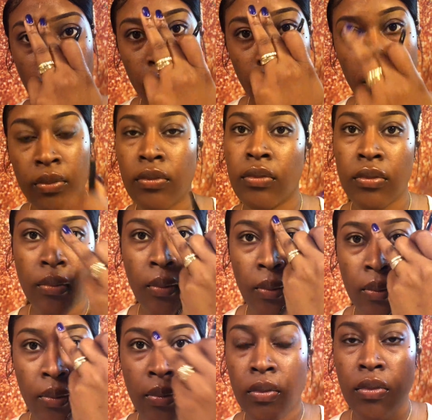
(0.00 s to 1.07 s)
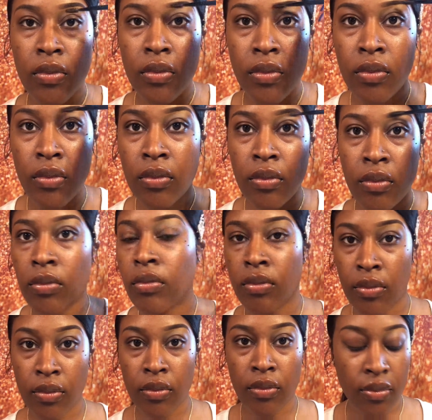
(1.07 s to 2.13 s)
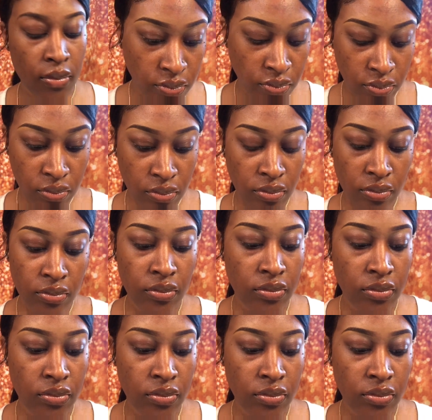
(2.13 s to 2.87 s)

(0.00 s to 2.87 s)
And as you can see, I'm just spooling it and making